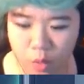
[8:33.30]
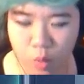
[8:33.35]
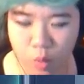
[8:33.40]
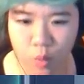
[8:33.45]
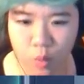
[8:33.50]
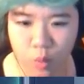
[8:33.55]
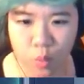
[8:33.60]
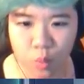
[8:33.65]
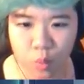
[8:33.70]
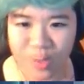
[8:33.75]

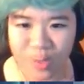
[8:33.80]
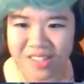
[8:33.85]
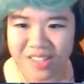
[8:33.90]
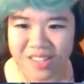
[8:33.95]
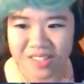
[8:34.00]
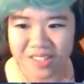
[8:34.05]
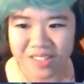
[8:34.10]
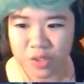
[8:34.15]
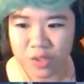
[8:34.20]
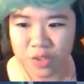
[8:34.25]
What
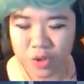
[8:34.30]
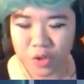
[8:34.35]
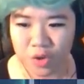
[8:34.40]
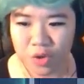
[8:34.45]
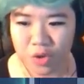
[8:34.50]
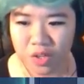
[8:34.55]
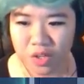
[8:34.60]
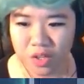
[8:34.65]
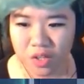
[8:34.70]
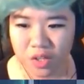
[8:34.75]
is it, sir?
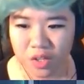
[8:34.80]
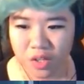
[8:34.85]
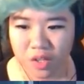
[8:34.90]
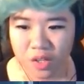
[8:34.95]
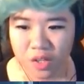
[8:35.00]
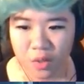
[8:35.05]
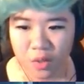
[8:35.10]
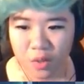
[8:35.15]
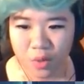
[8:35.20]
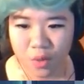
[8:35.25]

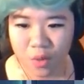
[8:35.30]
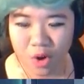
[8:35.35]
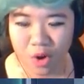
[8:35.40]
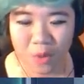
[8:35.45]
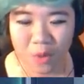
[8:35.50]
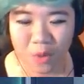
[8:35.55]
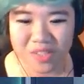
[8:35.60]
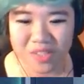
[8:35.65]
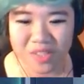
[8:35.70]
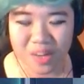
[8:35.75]
We're
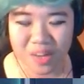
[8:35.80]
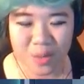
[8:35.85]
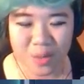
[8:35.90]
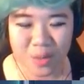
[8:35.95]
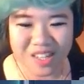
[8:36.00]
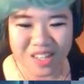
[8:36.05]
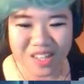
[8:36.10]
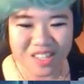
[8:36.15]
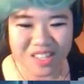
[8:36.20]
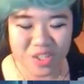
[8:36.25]
almost done. We
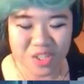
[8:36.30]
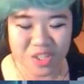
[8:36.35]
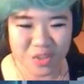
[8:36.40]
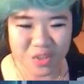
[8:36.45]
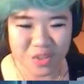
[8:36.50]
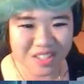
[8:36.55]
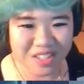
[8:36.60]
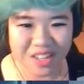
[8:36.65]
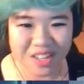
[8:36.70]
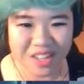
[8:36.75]
need to
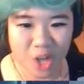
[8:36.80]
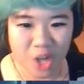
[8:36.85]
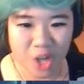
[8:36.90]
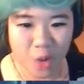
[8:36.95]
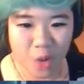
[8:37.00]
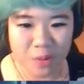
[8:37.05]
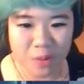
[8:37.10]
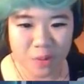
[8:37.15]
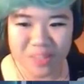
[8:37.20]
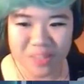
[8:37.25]
get
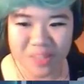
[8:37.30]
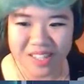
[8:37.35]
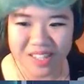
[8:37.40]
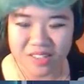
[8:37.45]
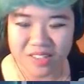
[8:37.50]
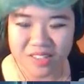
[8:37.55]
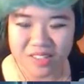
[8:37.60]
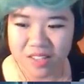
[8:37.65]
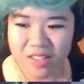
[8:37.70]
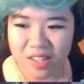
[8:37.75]
going,
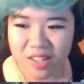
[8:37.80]
please.